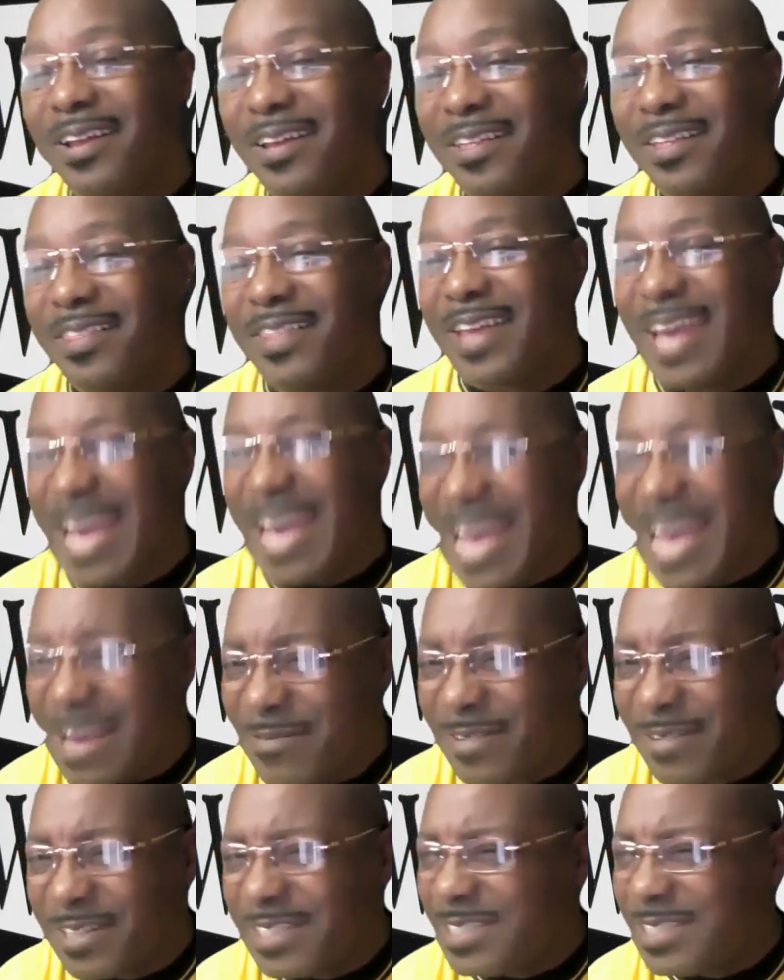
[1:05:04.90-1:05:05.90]
the
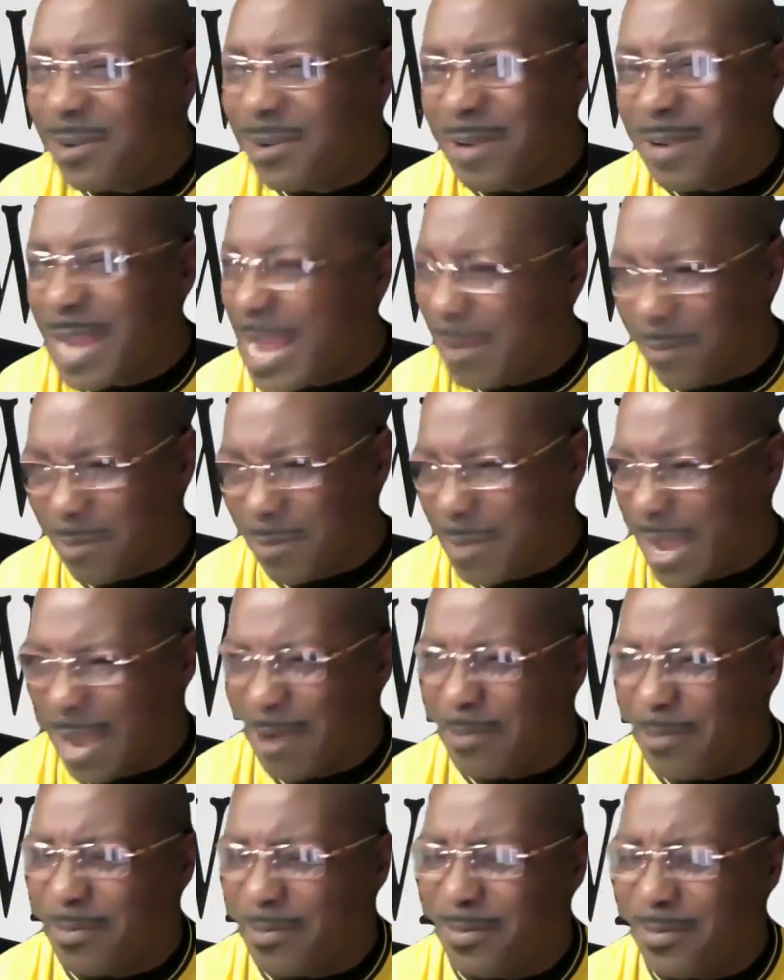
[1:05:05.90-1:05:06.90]
heavens don't have a
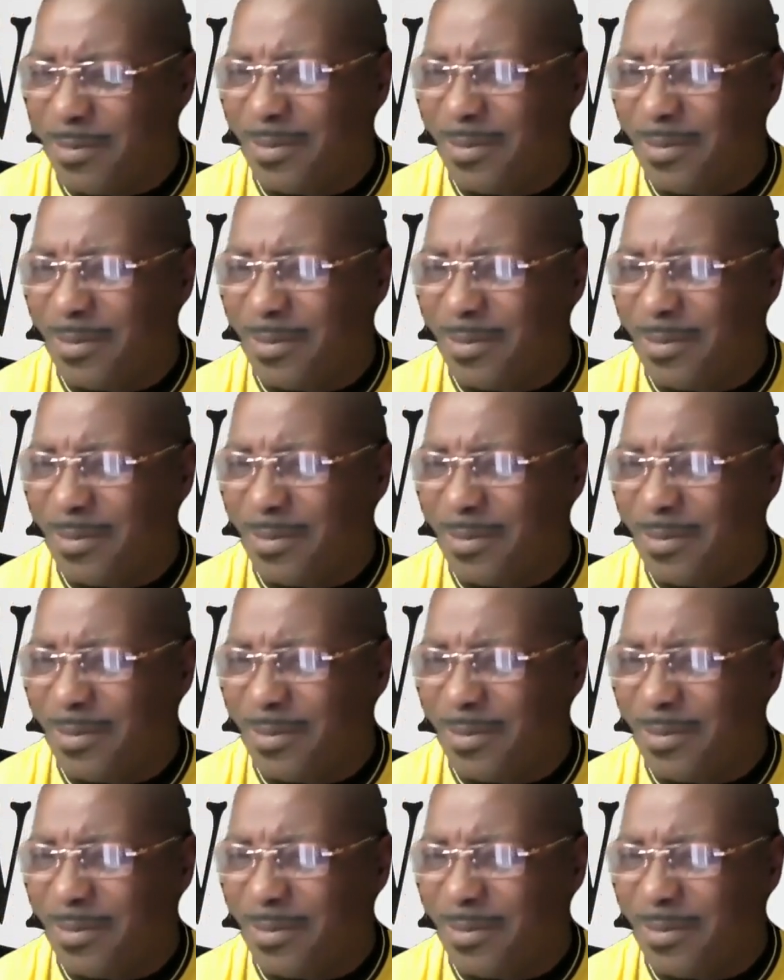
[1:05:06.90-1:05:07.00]
mouth,